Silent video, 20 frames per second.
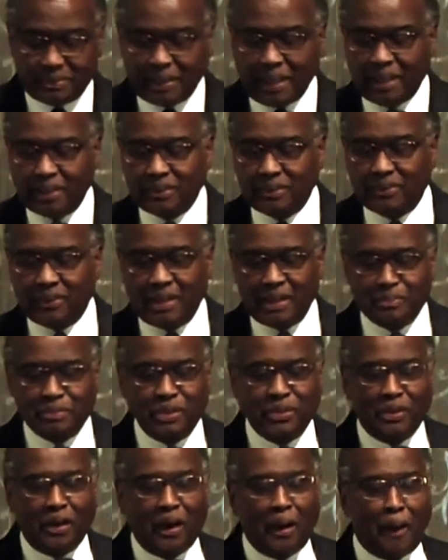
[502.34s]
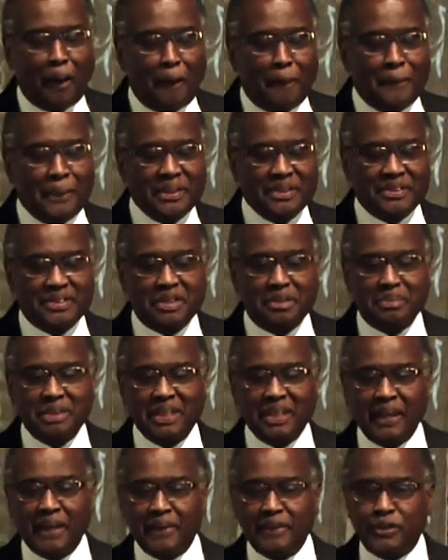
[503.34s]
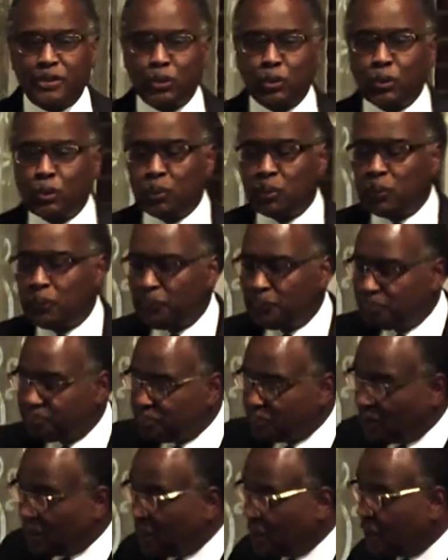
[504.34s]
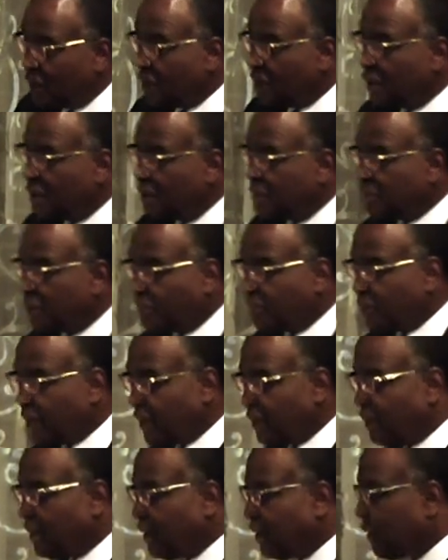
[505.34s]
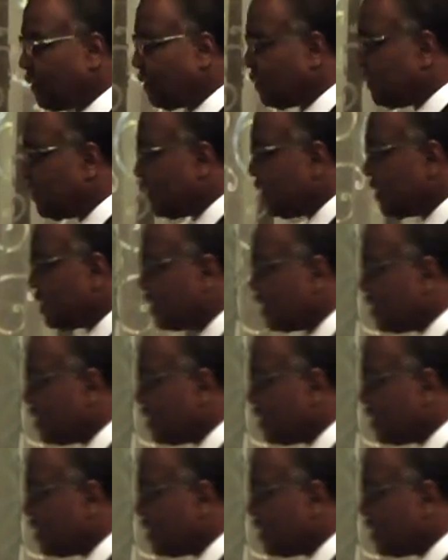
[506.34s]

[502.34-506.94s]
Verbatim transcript: got grabbed her arm, and she began to prepare her, and then